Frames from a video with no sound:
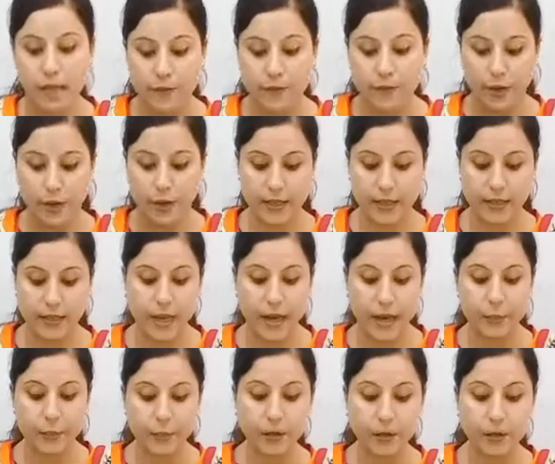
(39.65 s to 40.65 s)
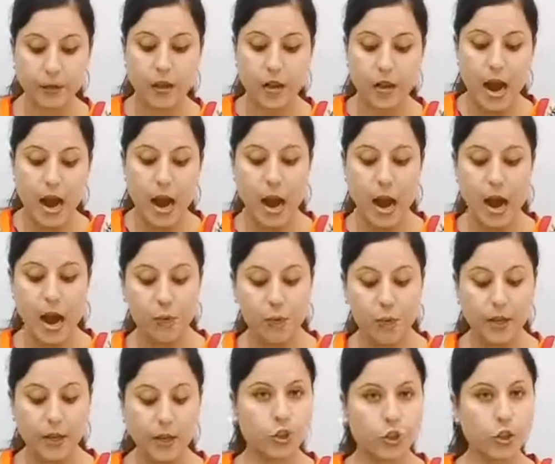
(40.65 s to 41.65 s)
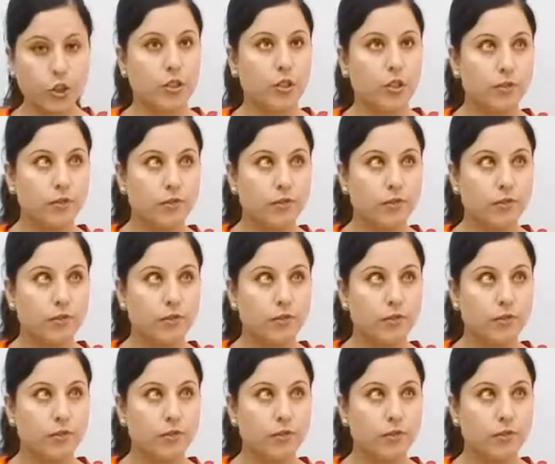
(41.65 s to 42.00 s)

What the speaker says: For example, how much